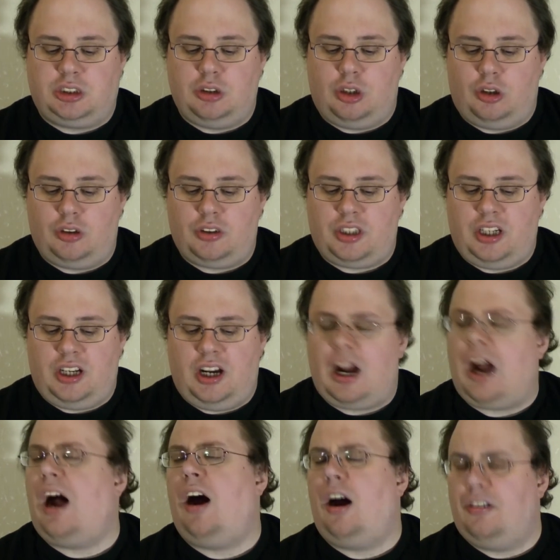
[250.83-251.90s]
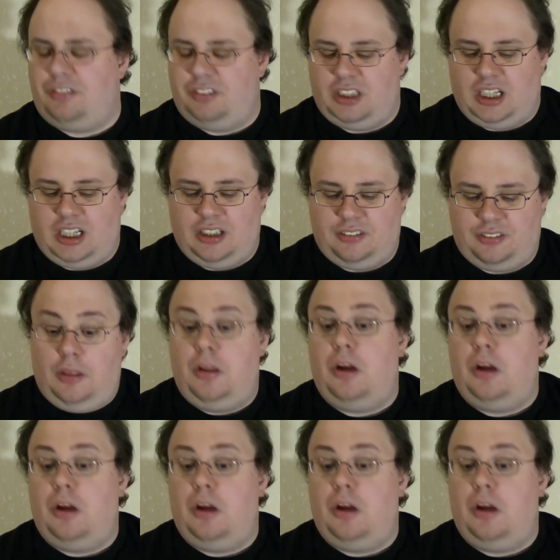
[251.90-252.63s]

called a half-life,